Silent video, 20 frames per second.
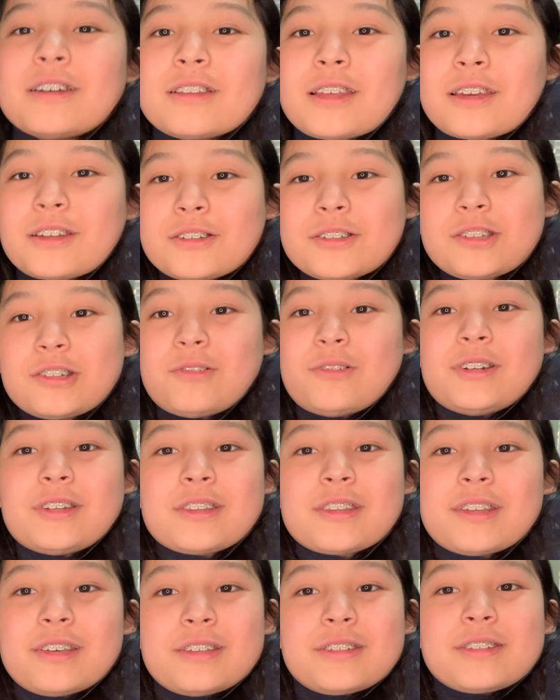like,
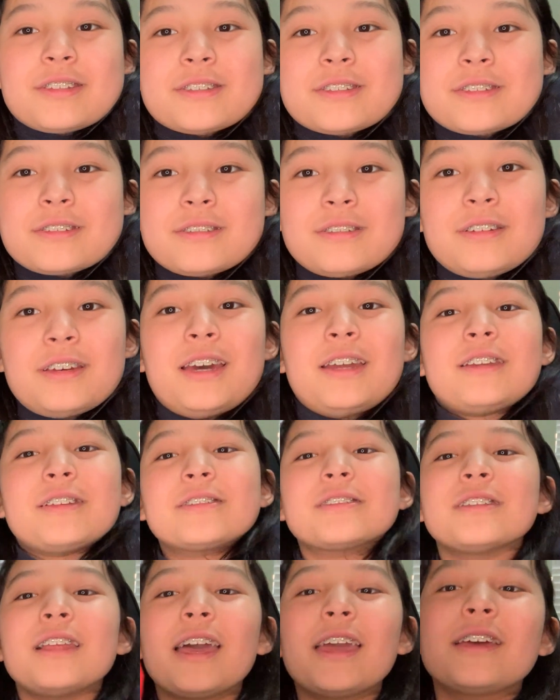doing this, and
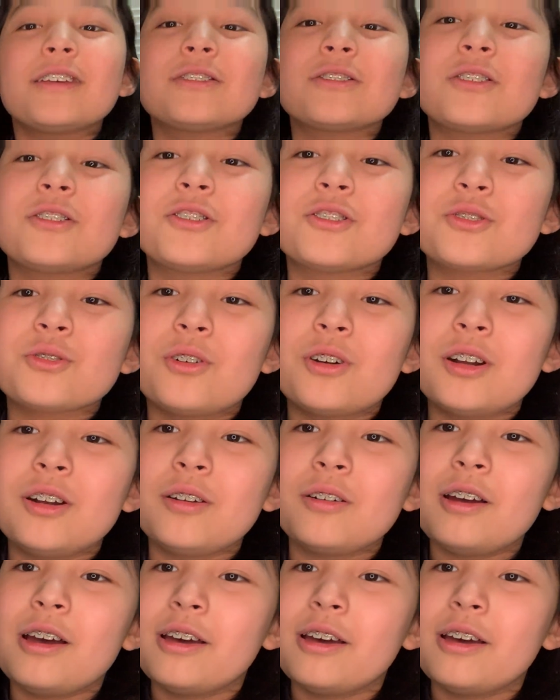his legs are short.